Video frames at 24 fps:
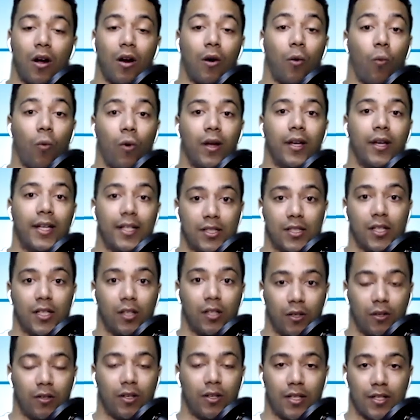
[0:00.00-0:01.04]
are wanting to
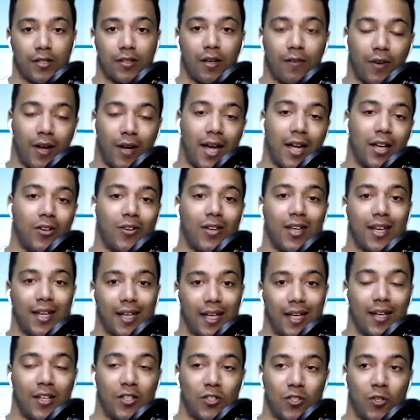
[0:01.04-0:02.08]
learn and discover how you can
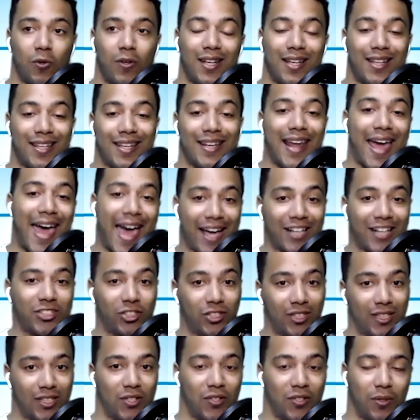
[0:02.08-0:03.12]
get into it and then
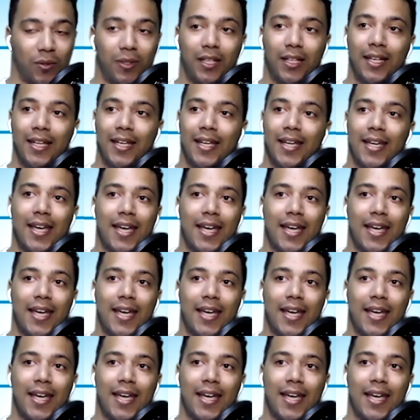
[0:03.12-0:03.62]
actually do it,